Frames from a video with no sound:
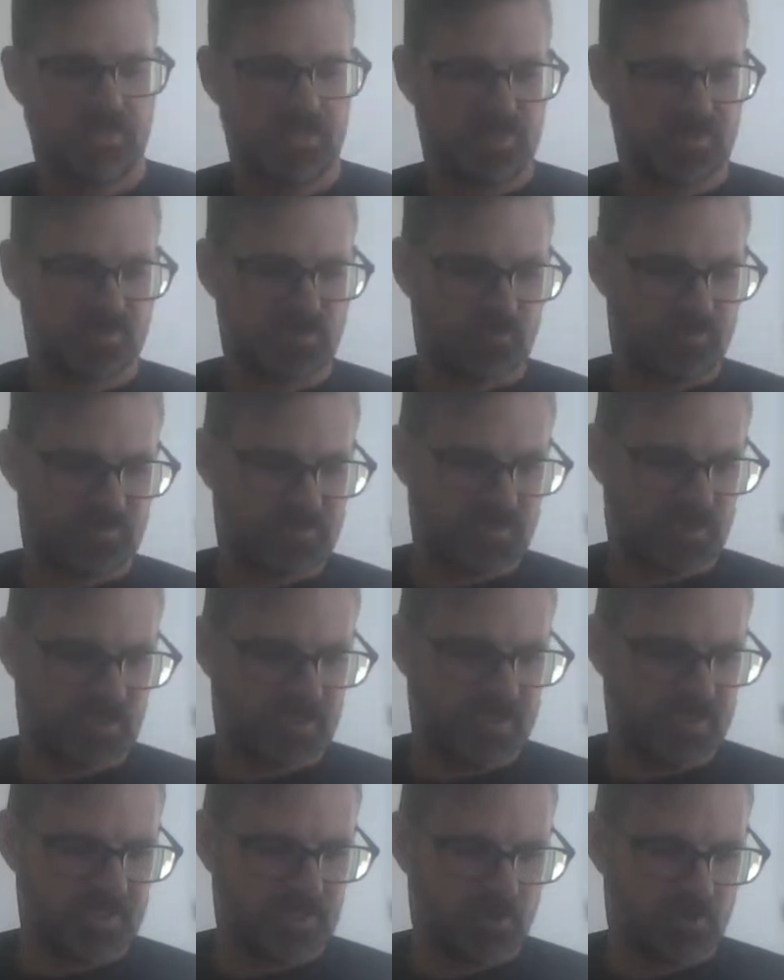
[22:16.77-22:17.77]
This opens all
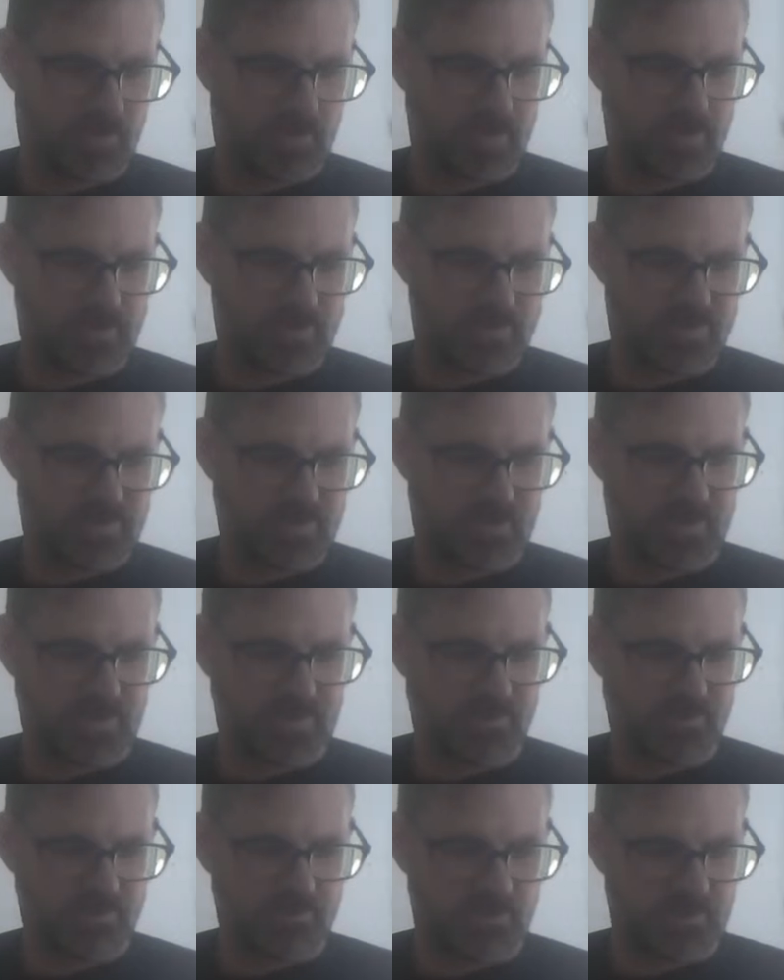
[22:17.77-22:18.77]
line calculation
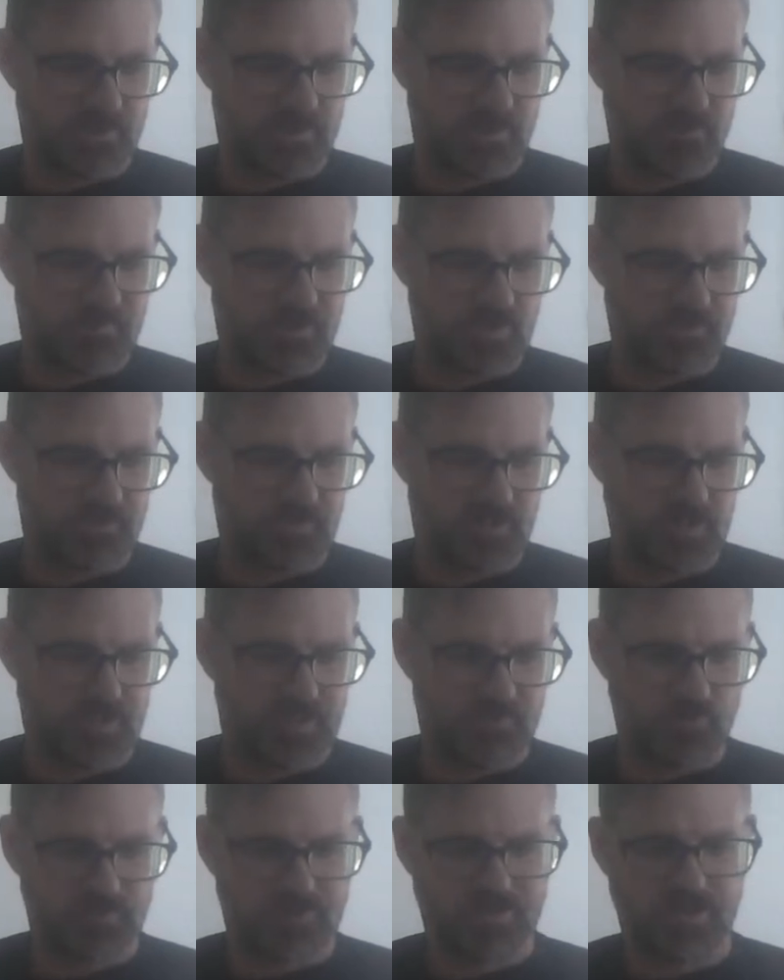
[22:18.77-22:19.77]
setting to another pyramid
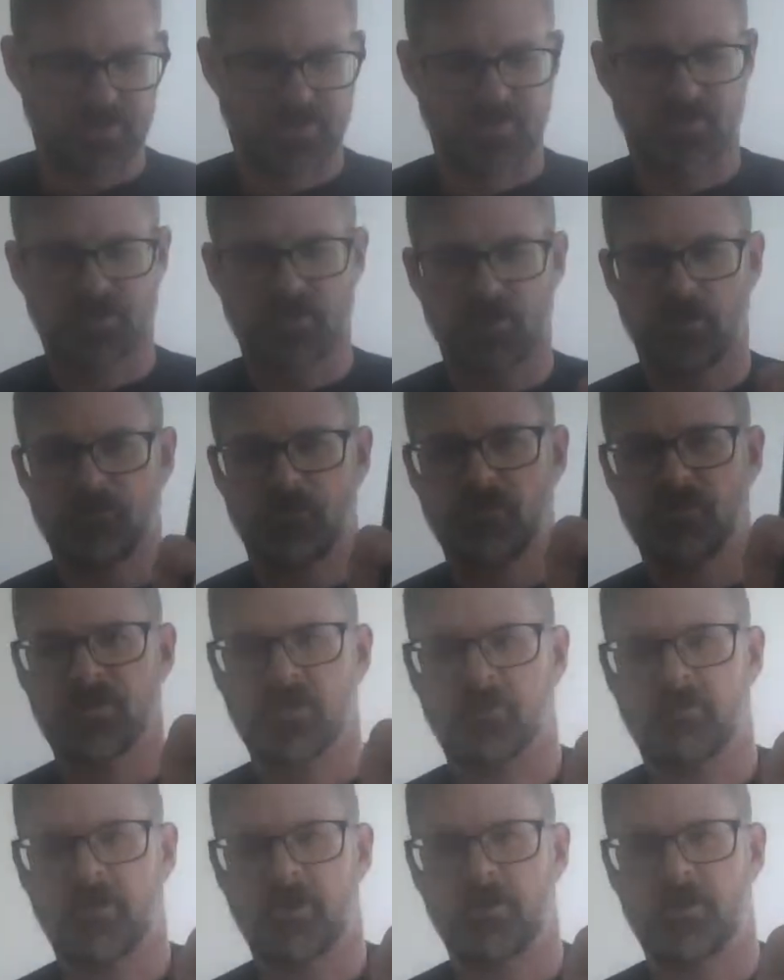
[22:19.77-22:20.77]
line rotation surface
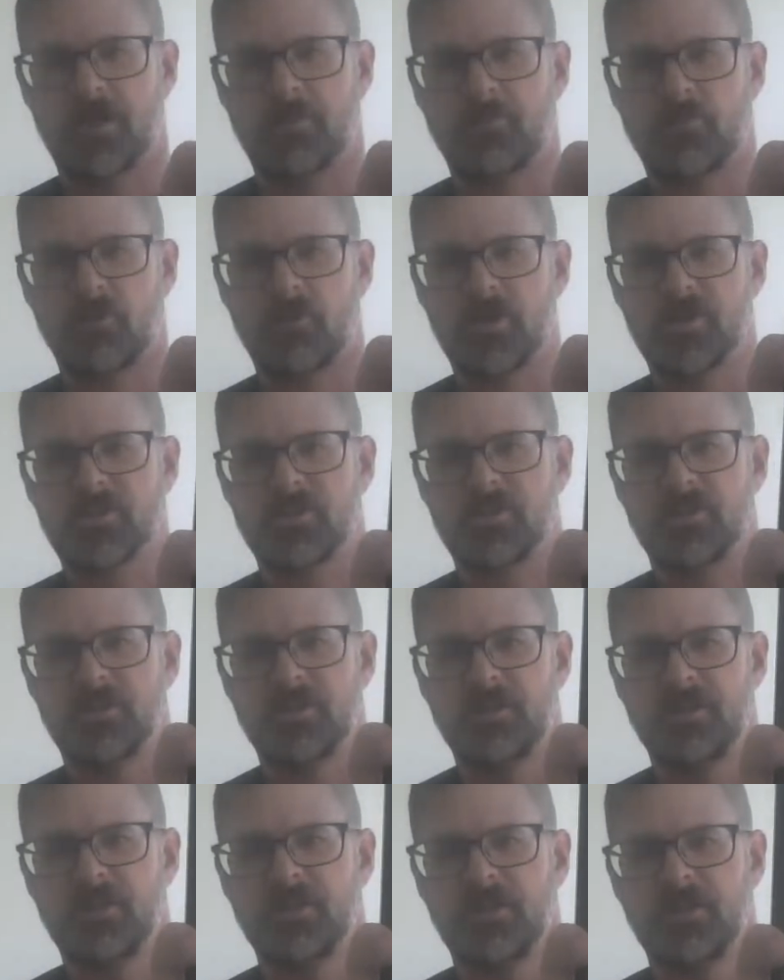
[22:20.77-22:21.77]
and ground operation.
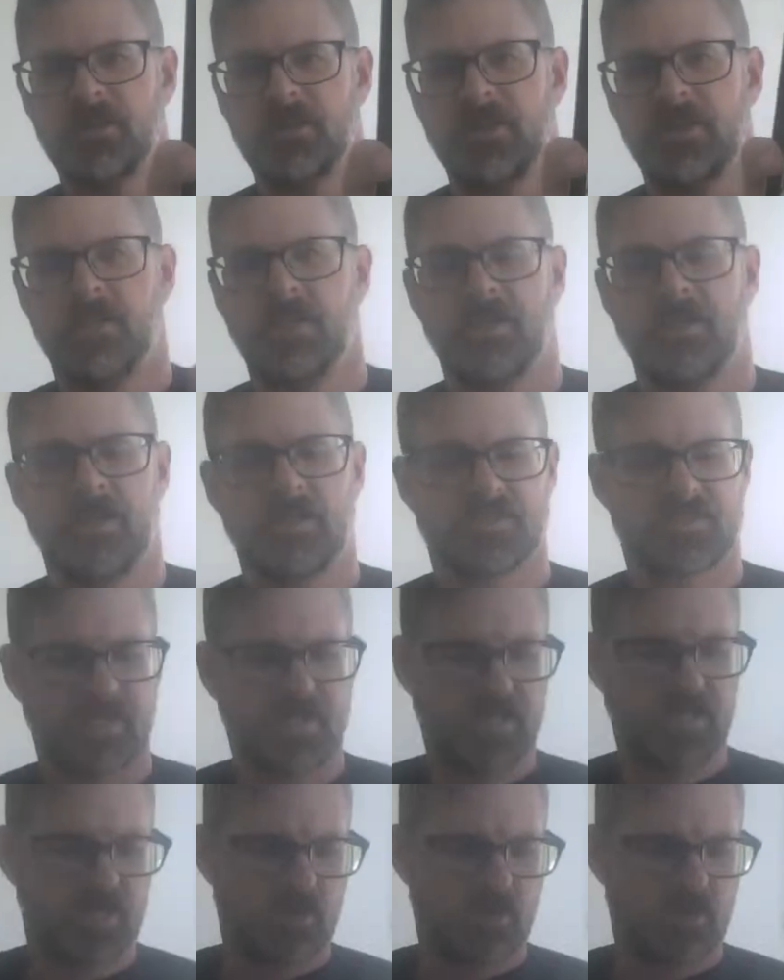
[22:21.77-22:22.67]
Now, setting